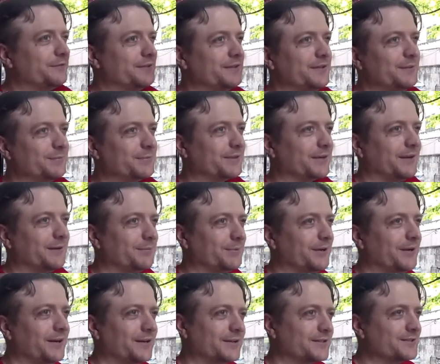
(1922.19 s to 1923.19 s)
Deep Thought
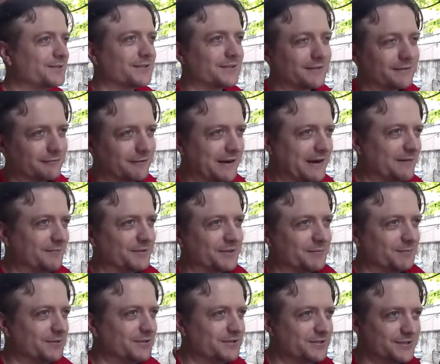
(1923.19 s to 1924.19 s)
Box.
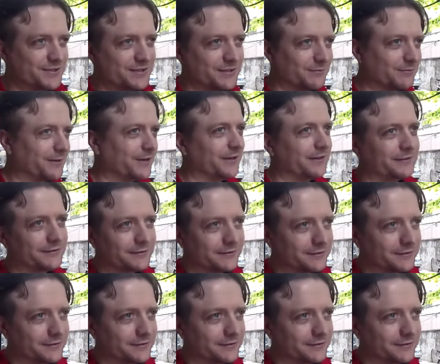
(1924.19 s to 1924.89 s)
Rambling means deep, right?